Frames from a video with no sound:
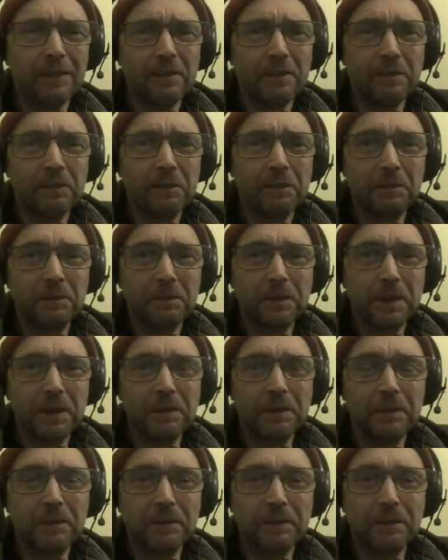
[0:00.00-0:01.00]
You're making me
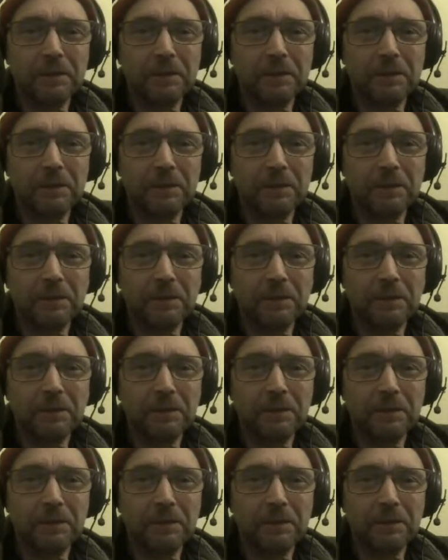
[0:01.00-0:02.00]
look bad now.
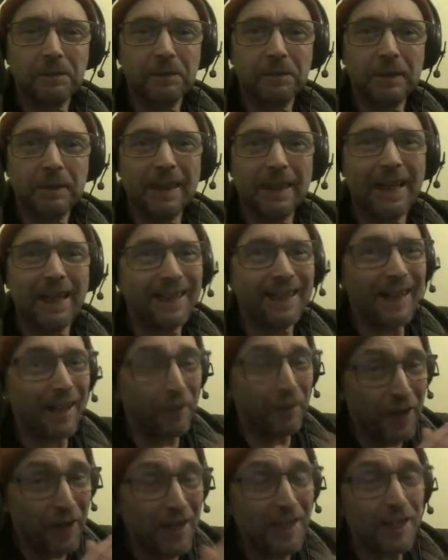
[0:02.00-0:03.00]

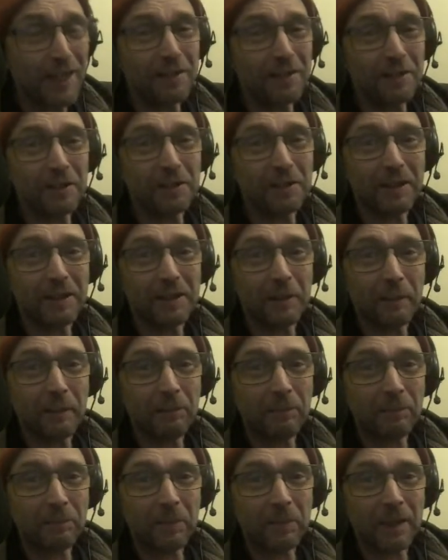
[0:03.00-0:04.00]
Being all professional.